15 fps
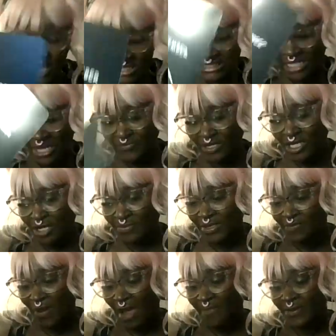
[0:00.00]
Something could be
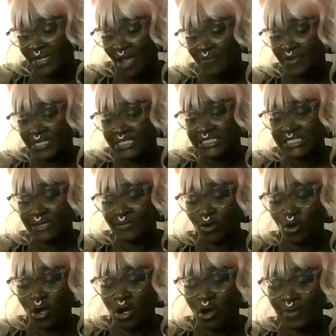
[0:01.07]
popping up in December
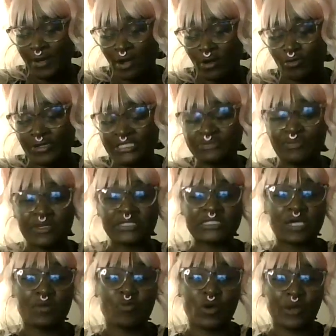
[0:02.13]
or around Christmas.
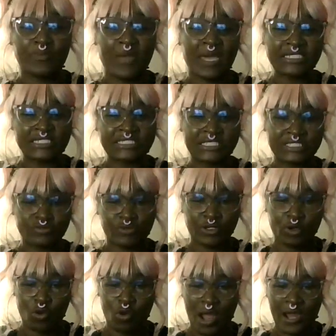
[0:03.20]
So, more patience is
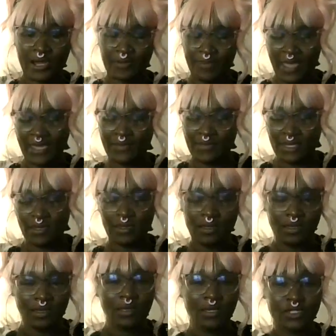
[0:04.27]
required, baby.
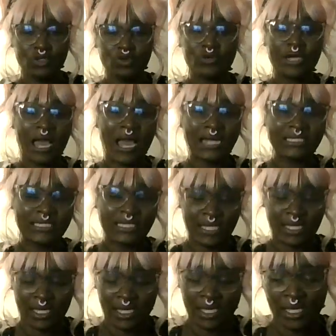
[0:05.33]
You got
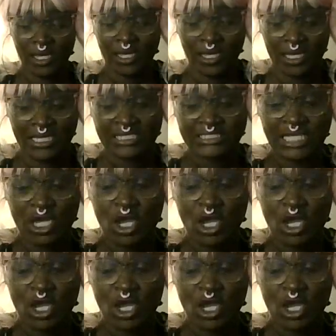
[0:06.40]
this.